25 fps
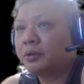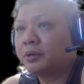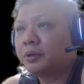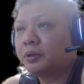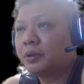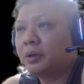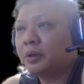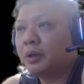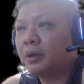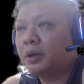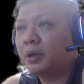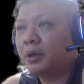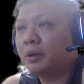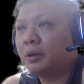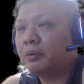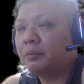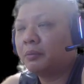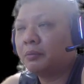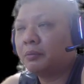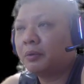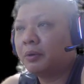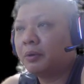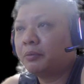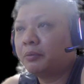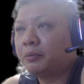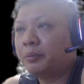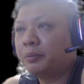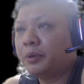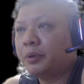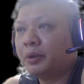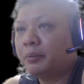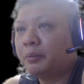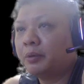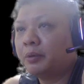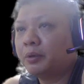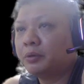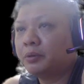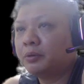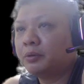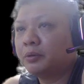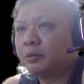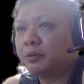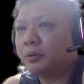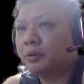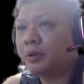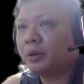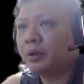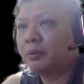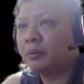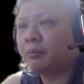because red will be able
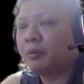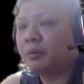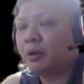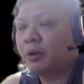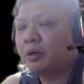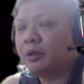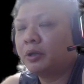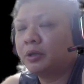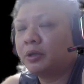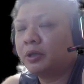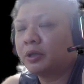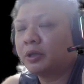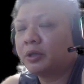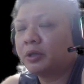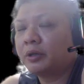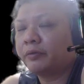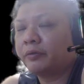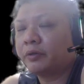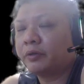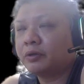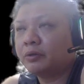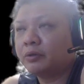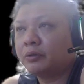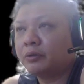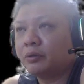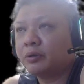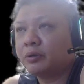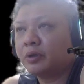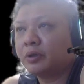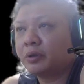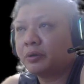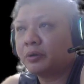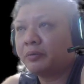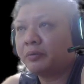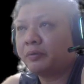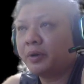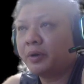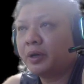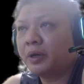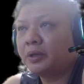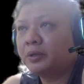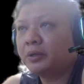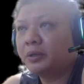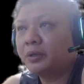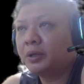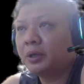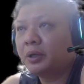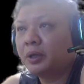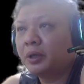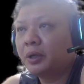to employ the tactic of pseudo
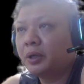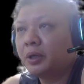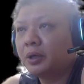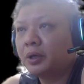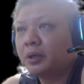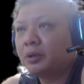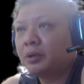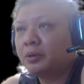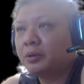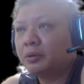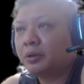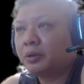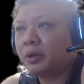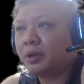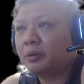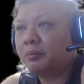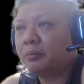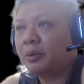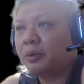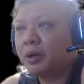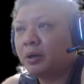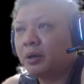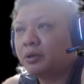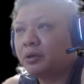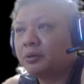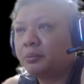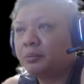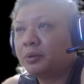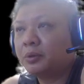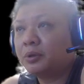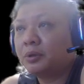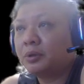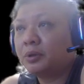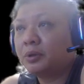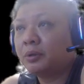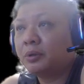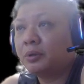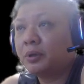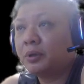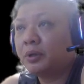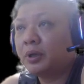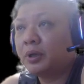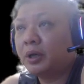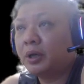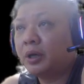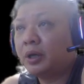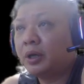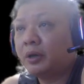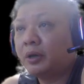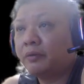sacrifice to gain back lost
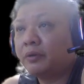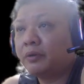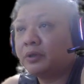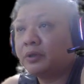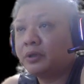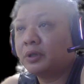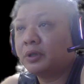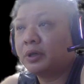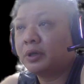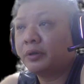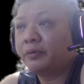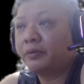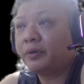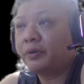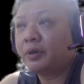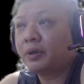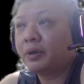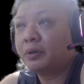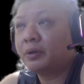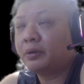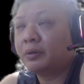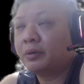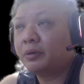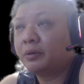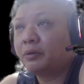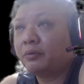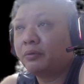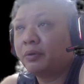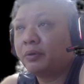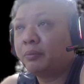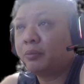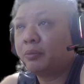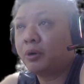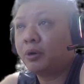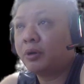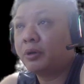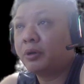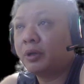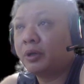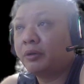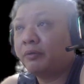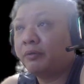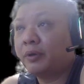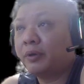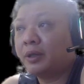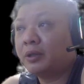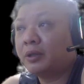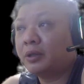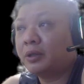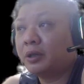material and have a significant
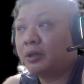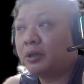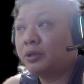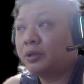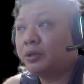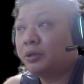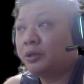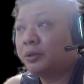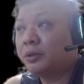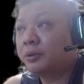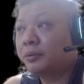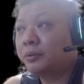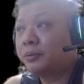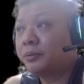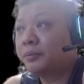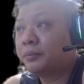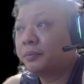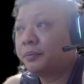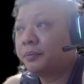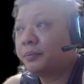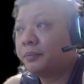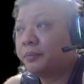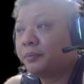3-pawn advantage.